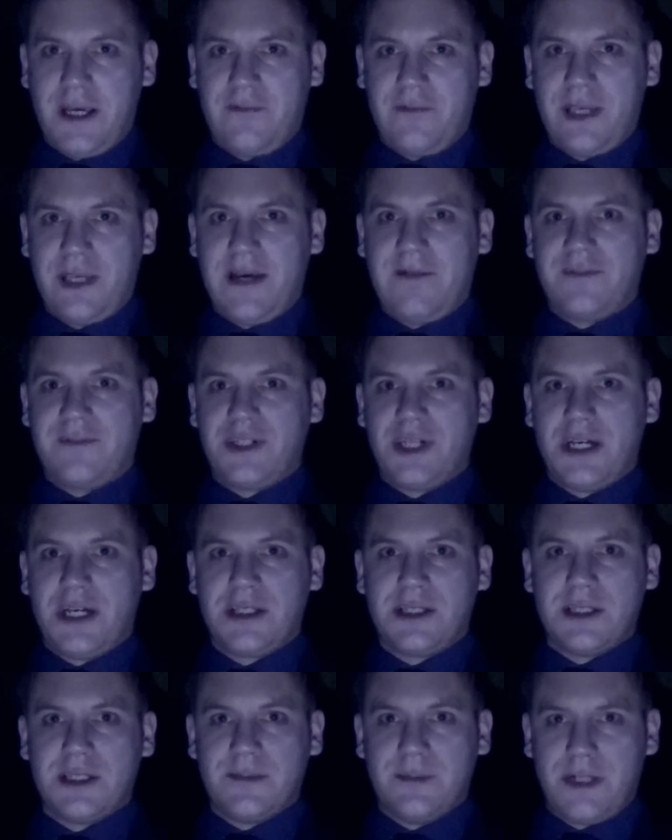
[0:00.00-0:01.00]
We have
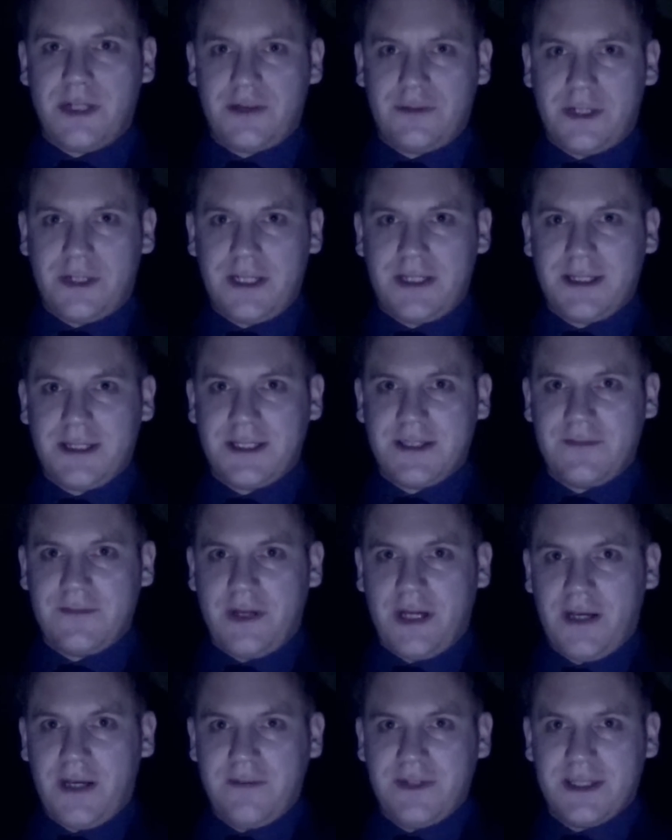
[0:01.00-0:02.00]
just as much right to
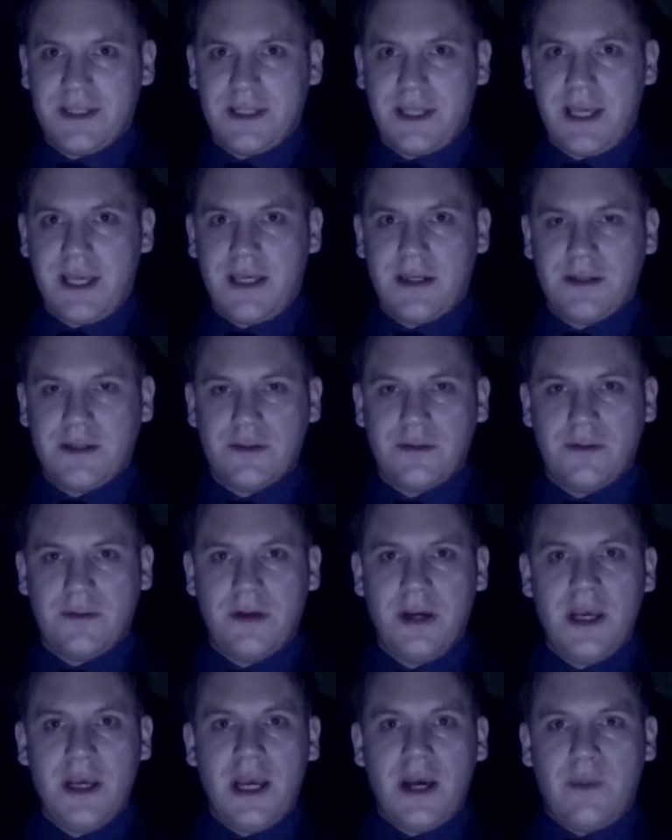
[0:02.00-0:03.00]
survive as they do.
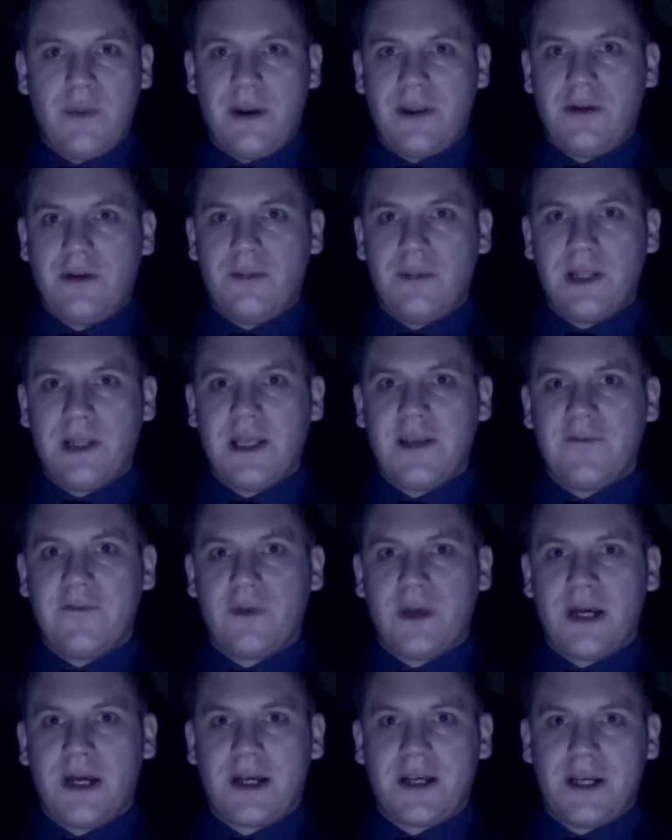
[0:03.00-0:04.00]
And whether you believe
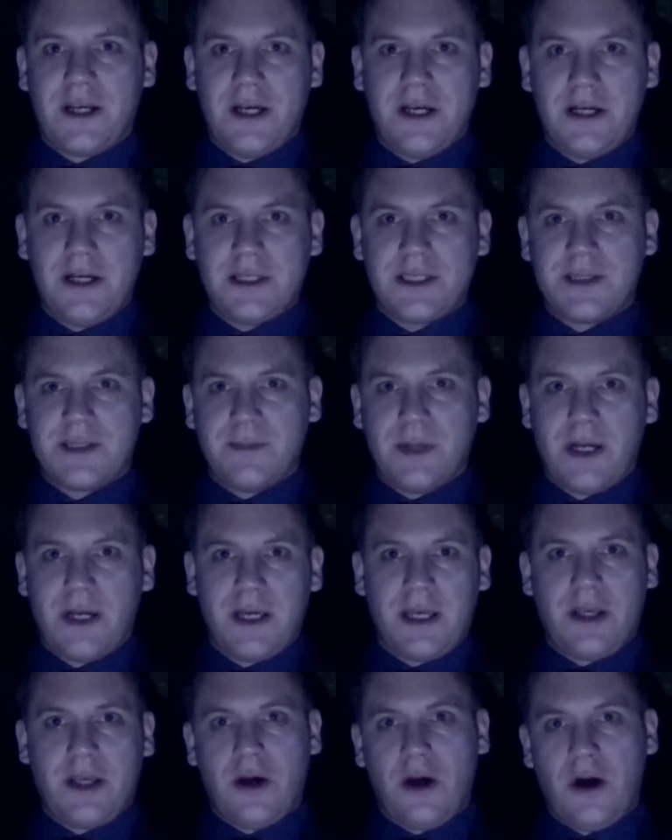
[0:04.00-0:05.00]
we are cursed
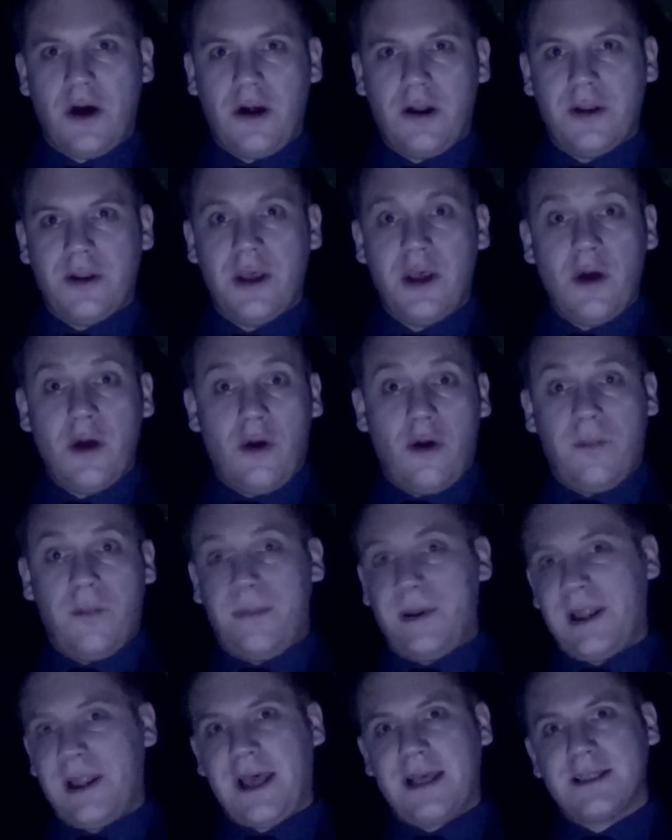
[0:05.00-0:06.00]
by God or
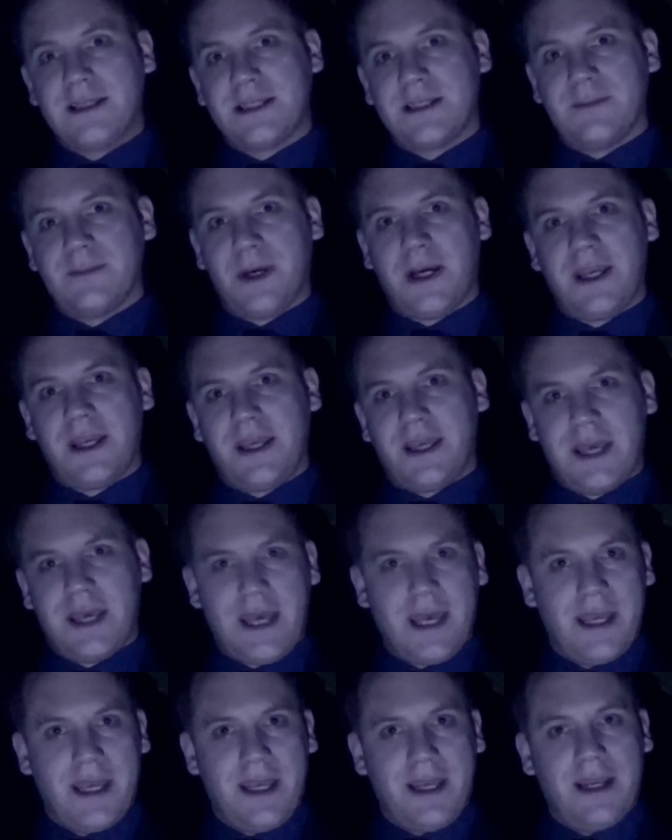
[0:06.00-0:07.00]
blessed by
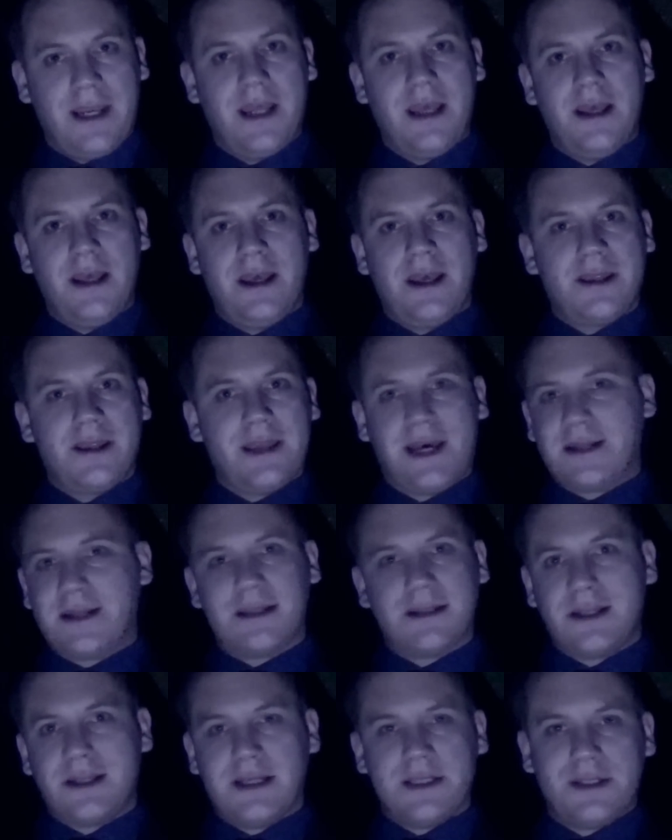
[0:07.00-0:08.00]
Cain, that does